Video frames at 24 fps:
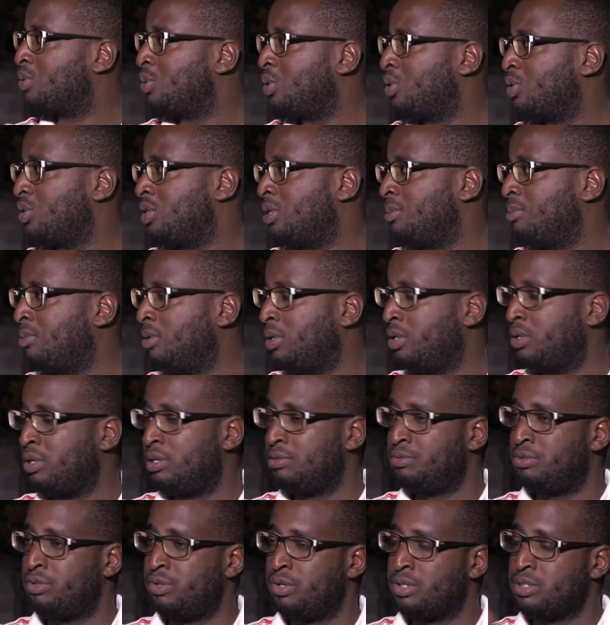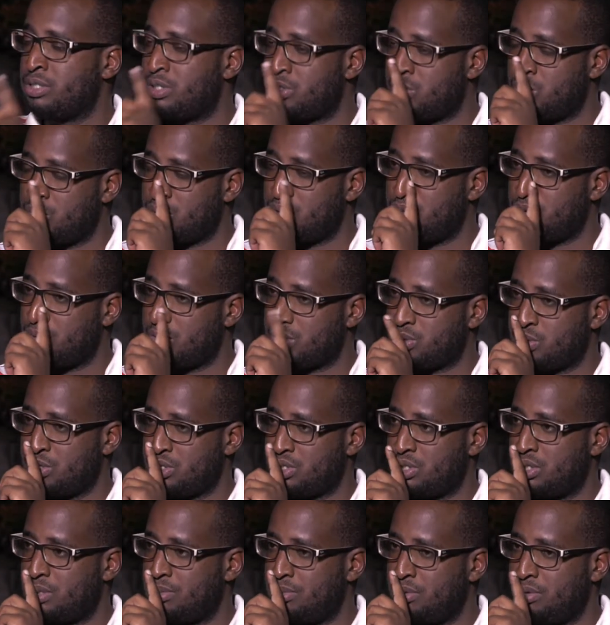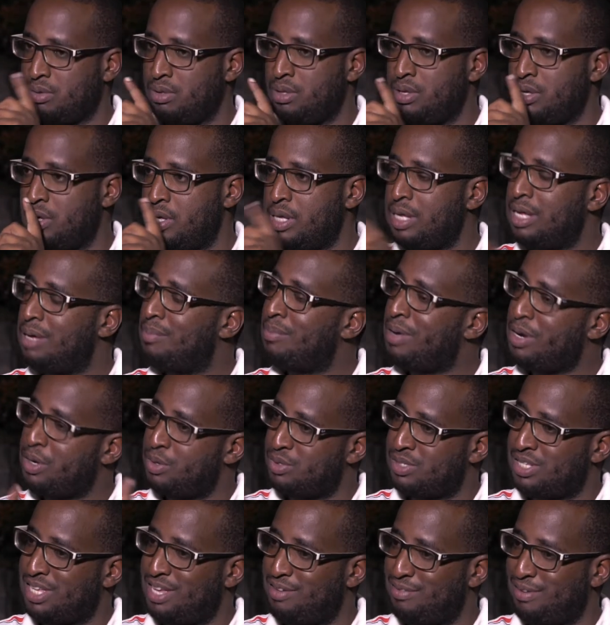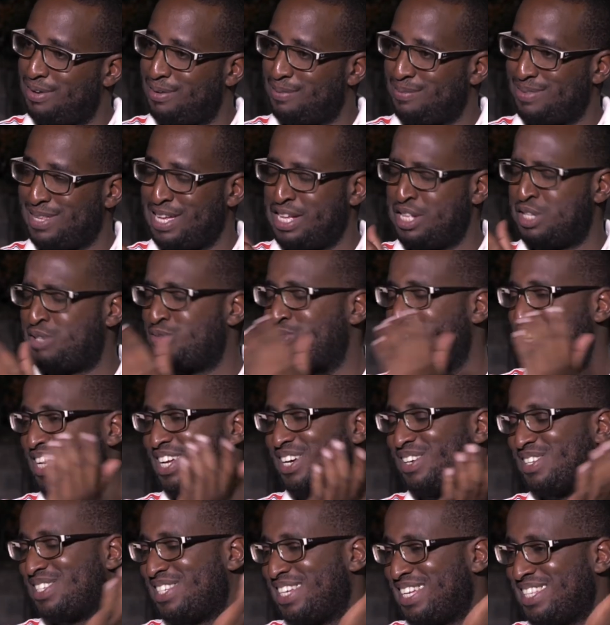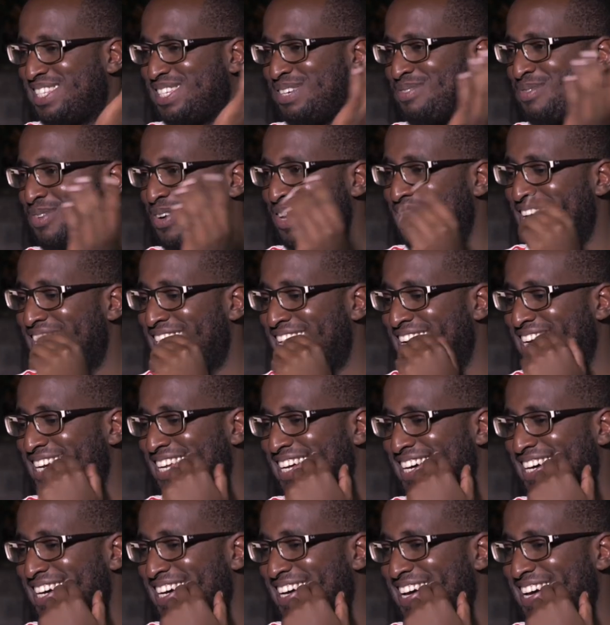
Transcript: was questionable. The one for Roxy Suchi was questionable. But it was given, and it's funny, I was sat somewhere and